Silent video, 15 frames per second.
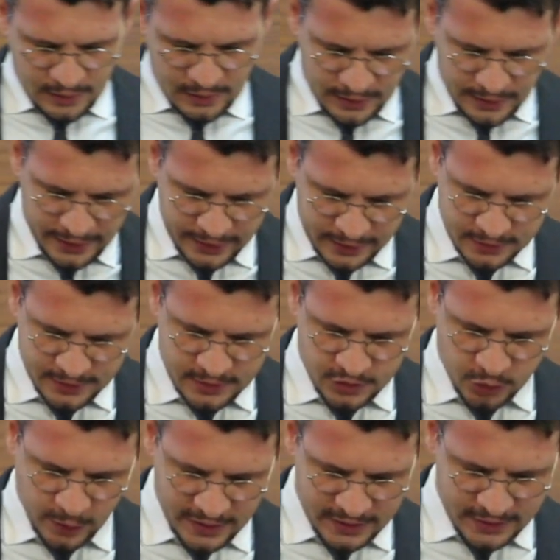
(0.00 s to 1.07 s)
Acts
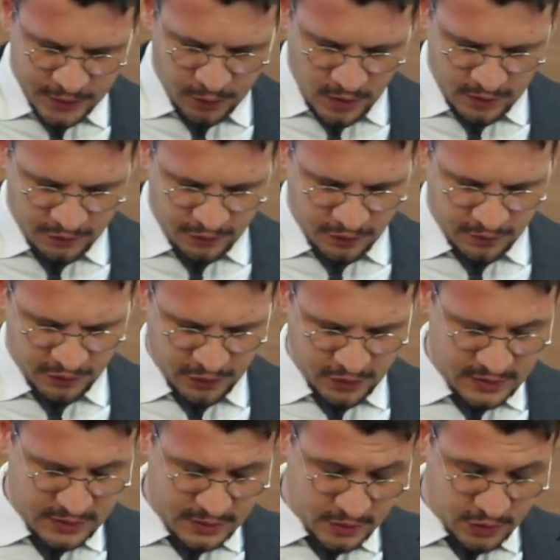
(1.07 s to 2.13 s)
21 from
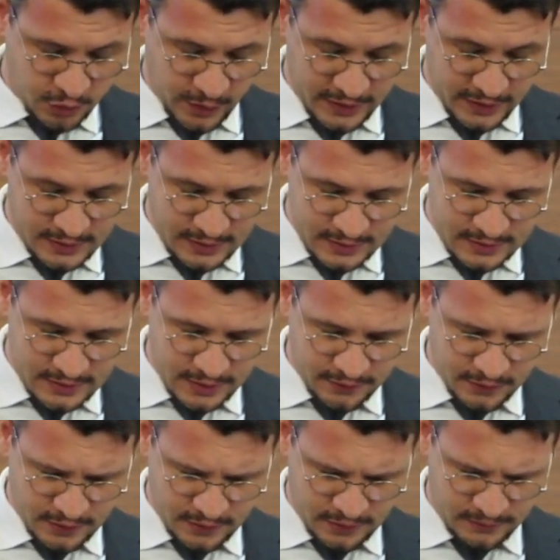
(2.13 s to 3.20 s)
verse
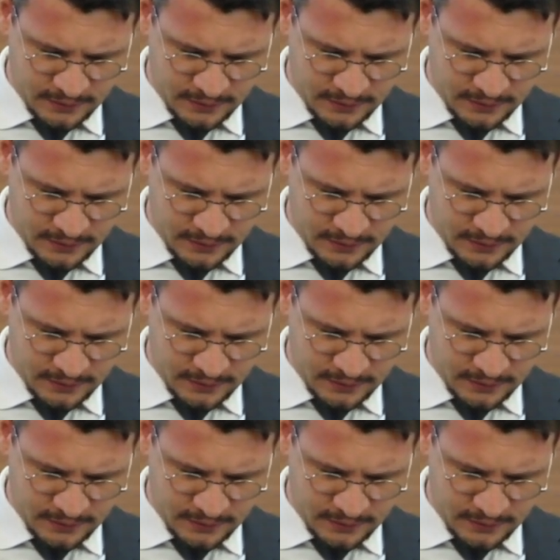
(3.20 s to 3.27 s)
27.